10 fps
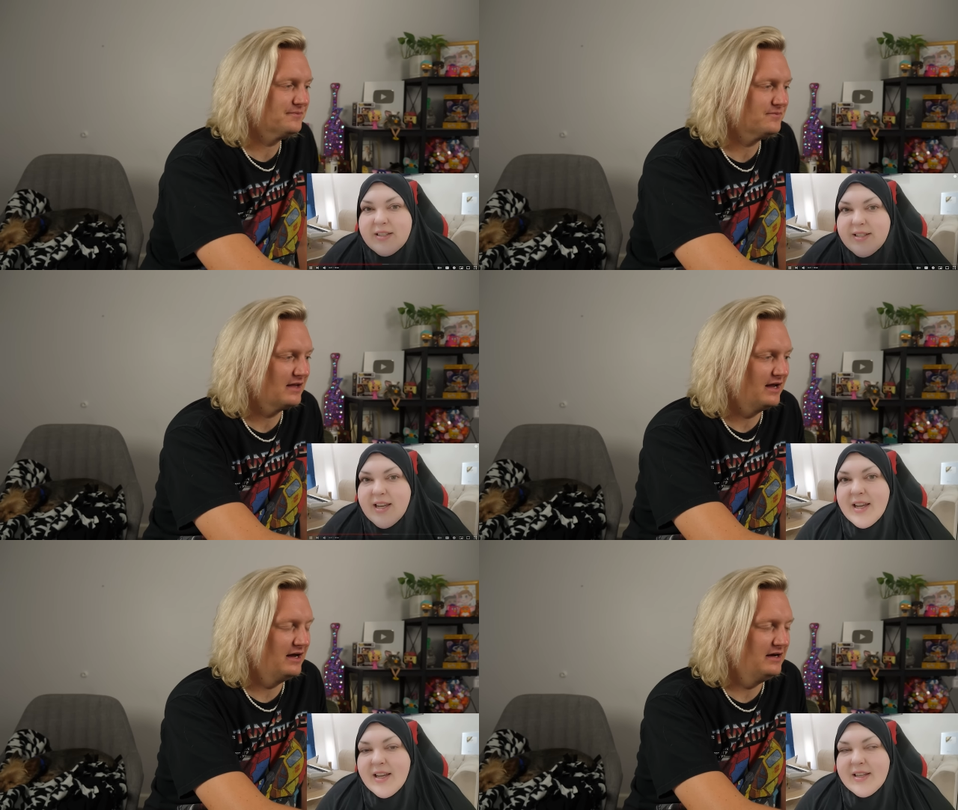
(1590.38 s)

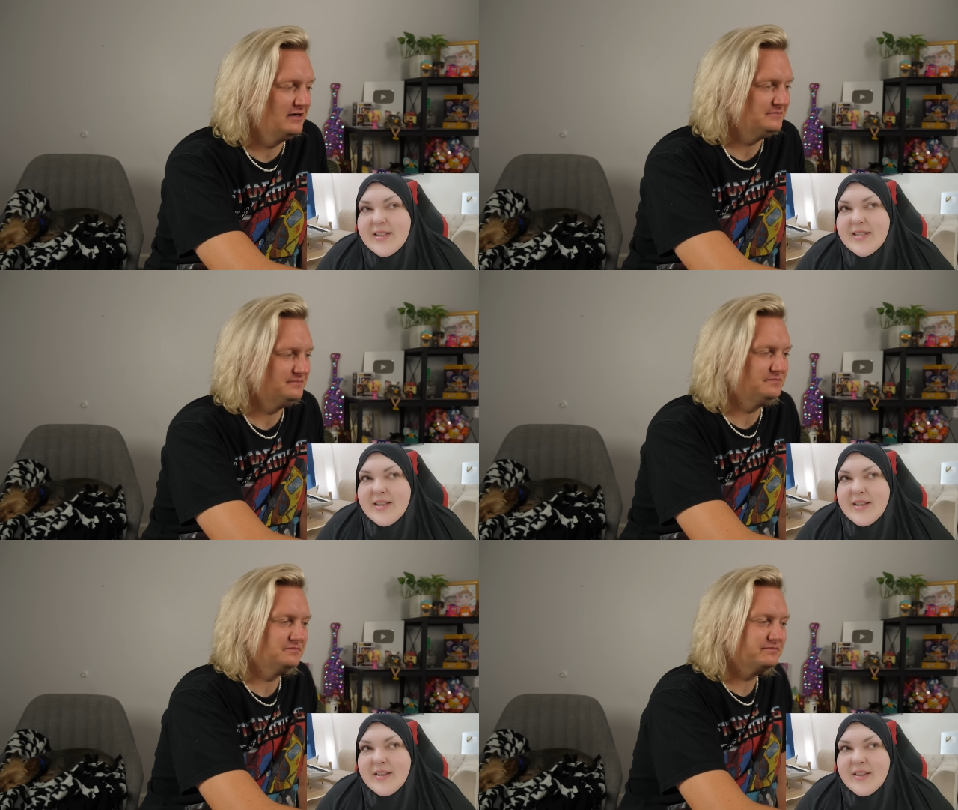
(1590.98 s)
Speaker 1: seeing
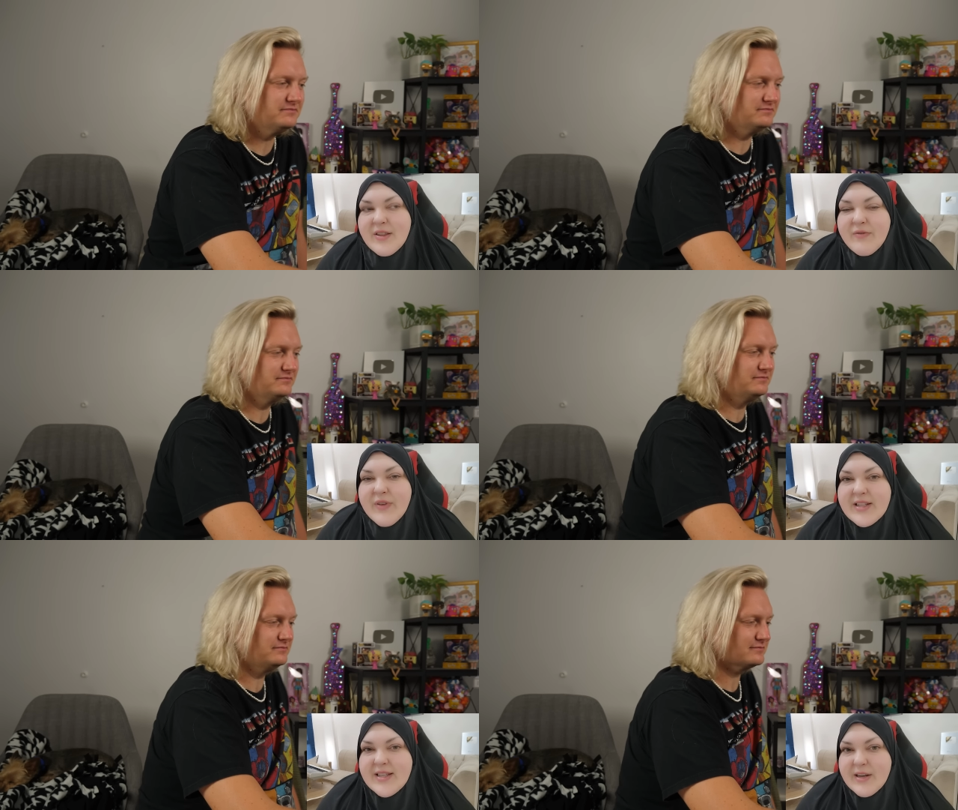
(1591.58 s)
as the
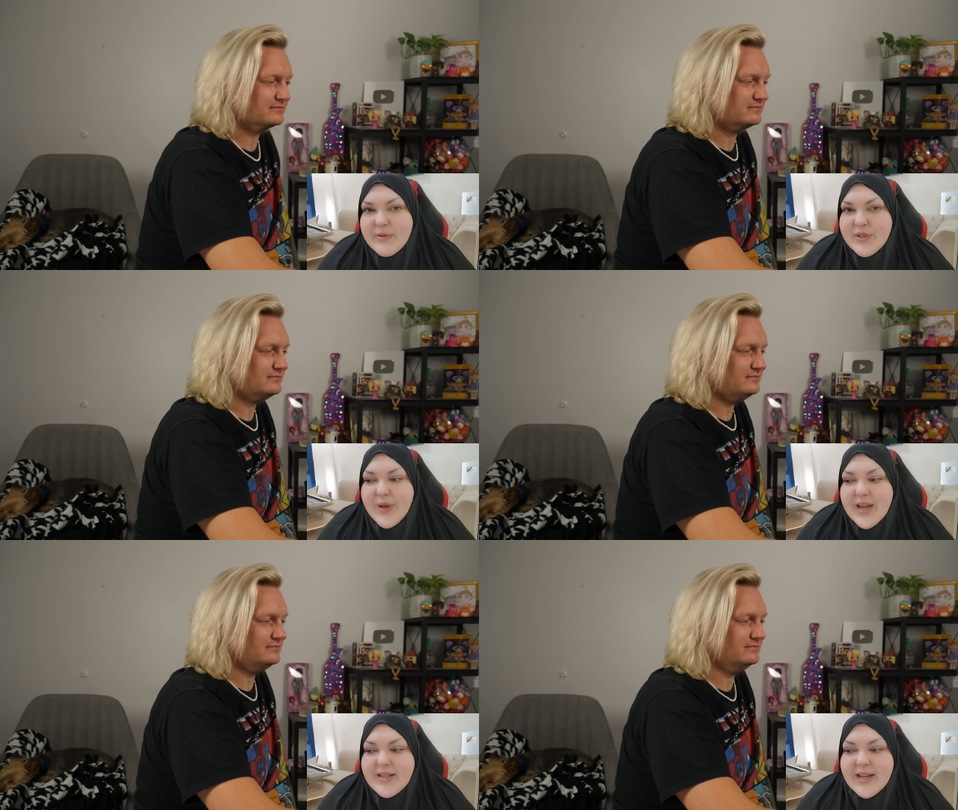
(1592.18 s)
vet said it was
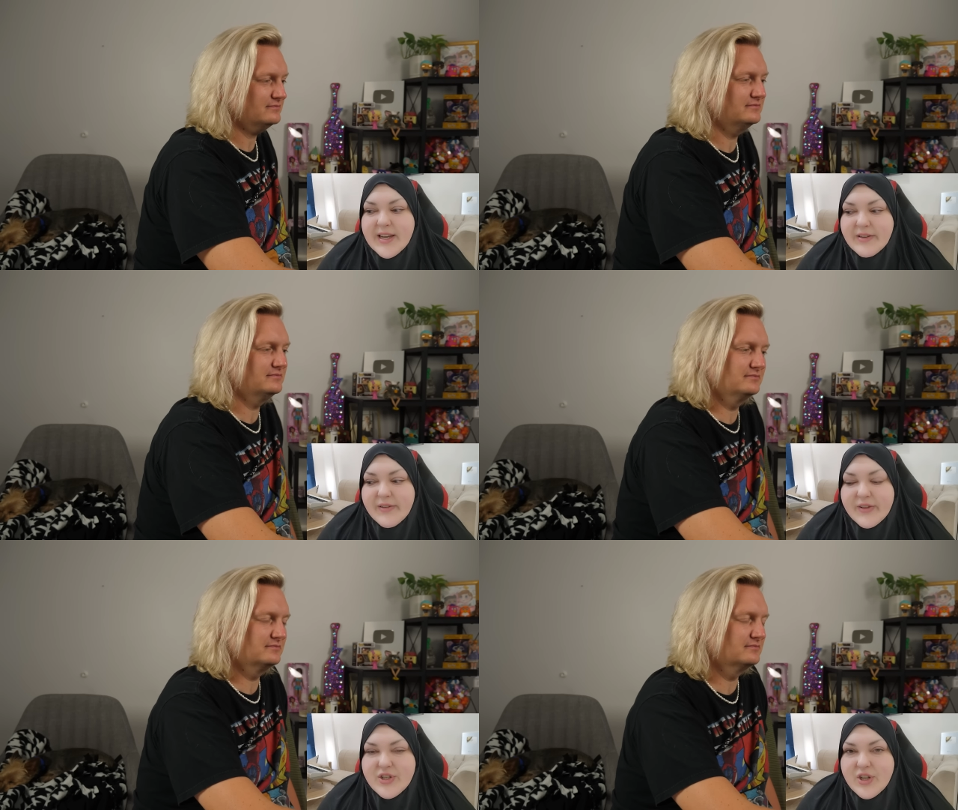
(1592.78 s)
okay to get
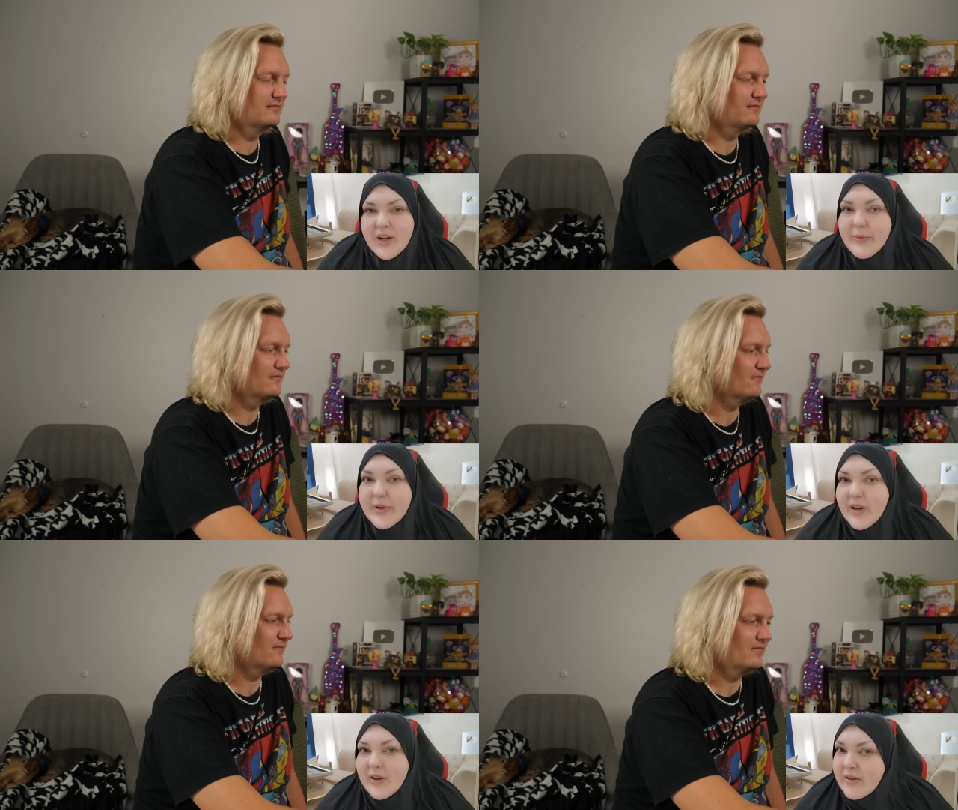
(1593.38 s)
another shot, we
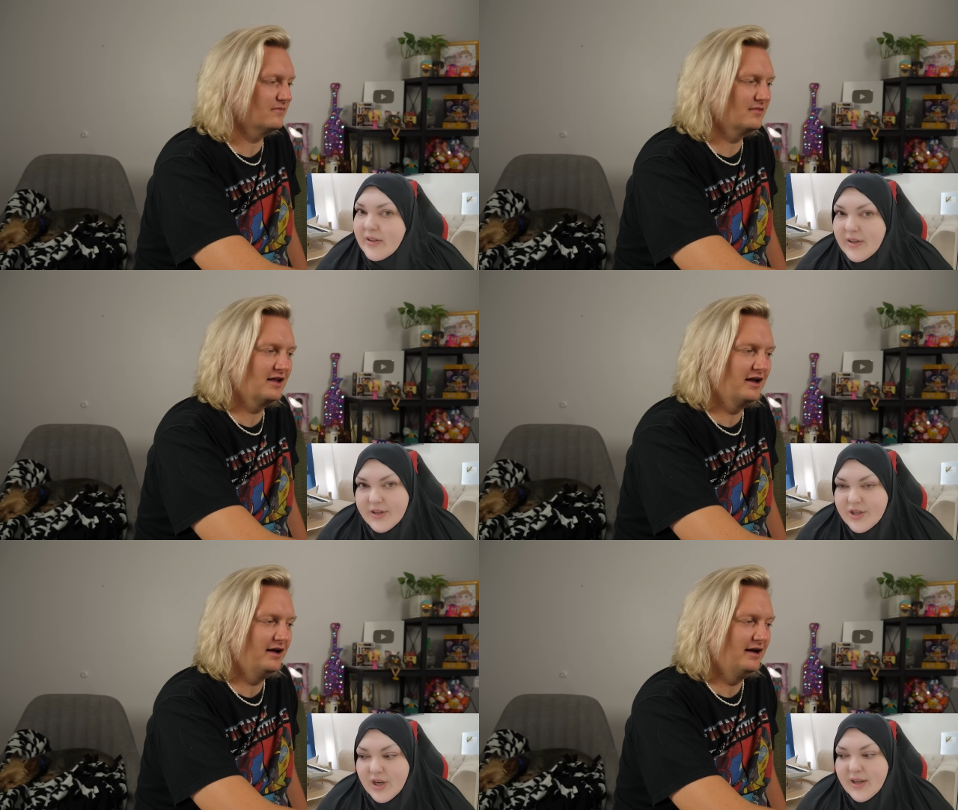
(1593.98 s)
got her
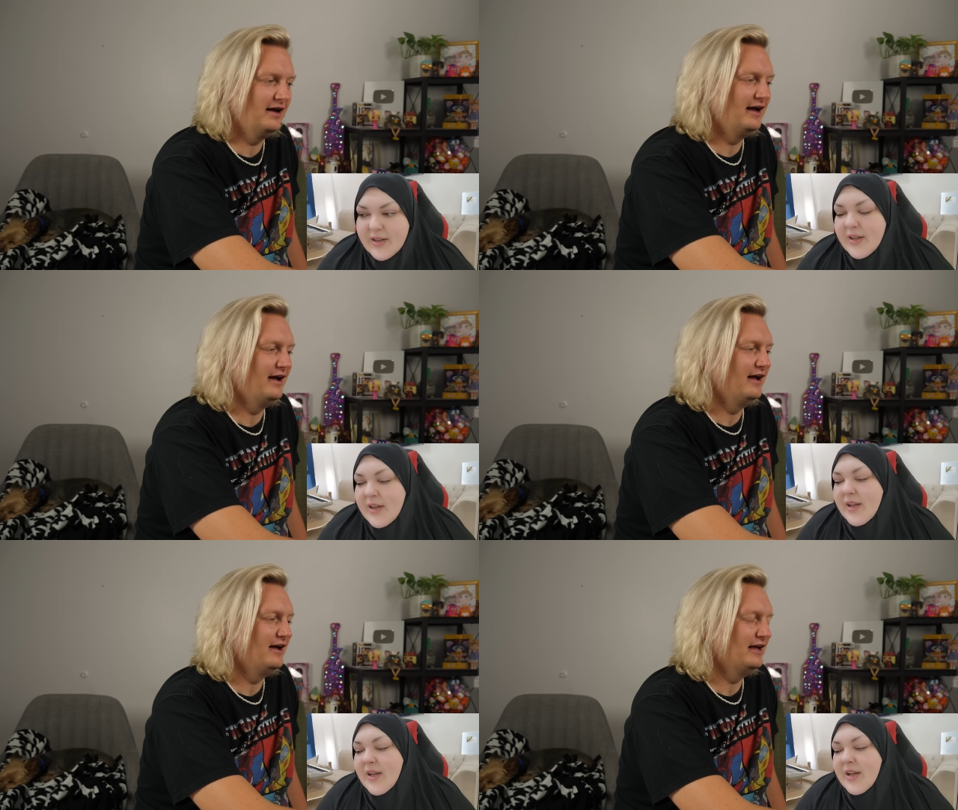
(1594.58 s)
another shot.
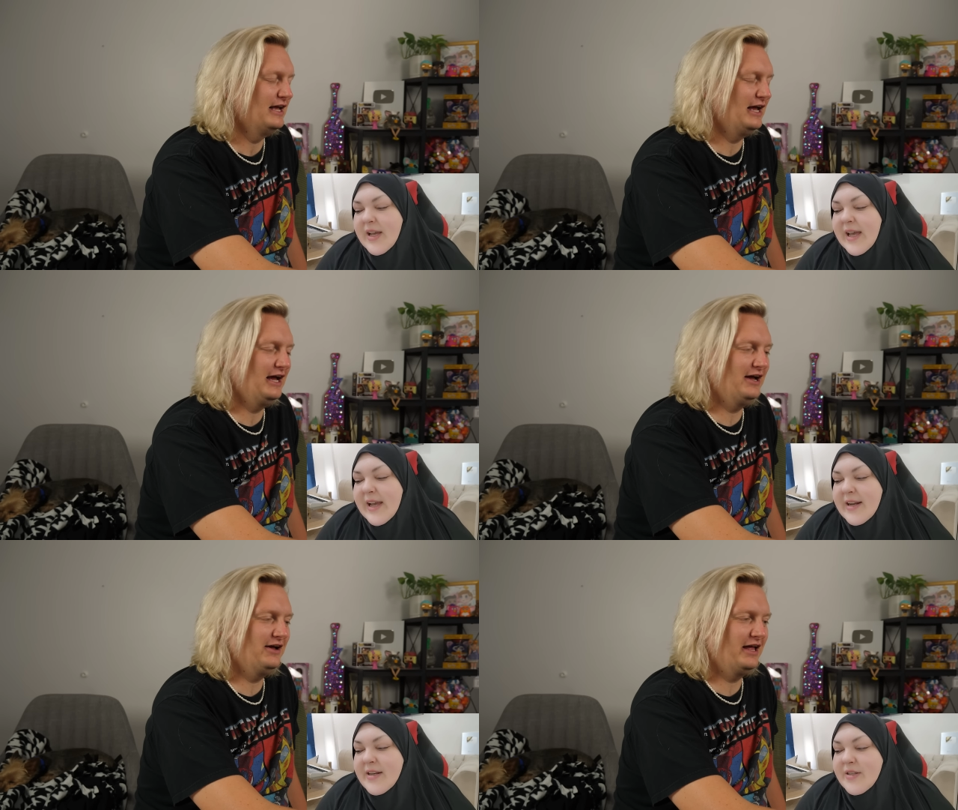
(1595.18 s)

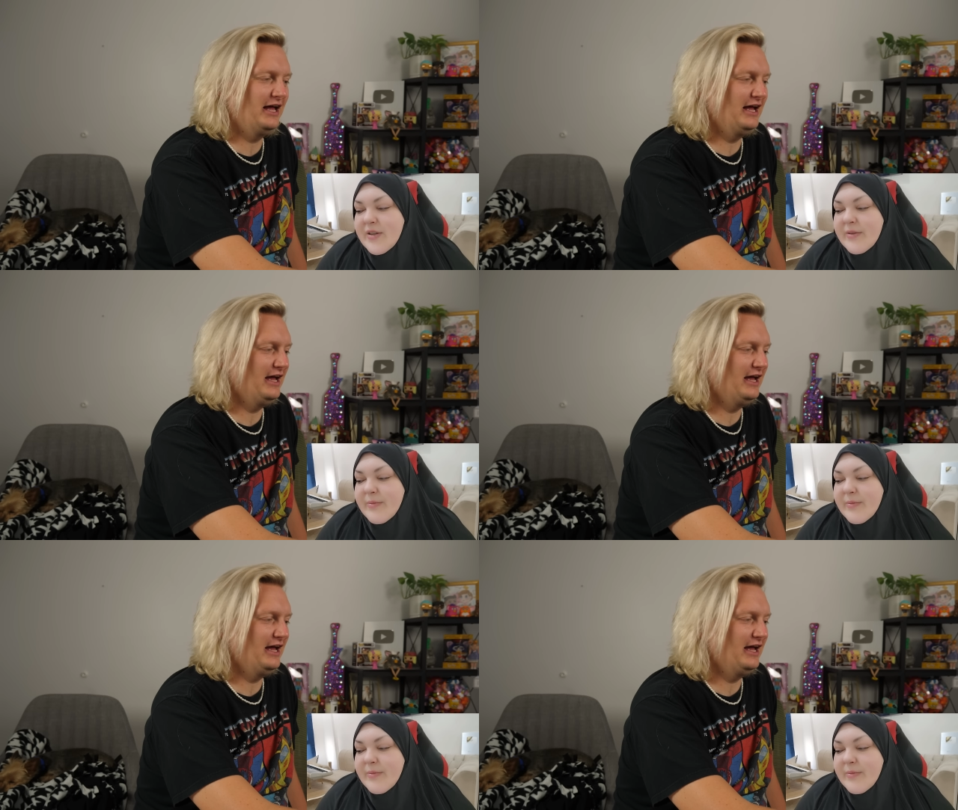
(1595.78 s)
And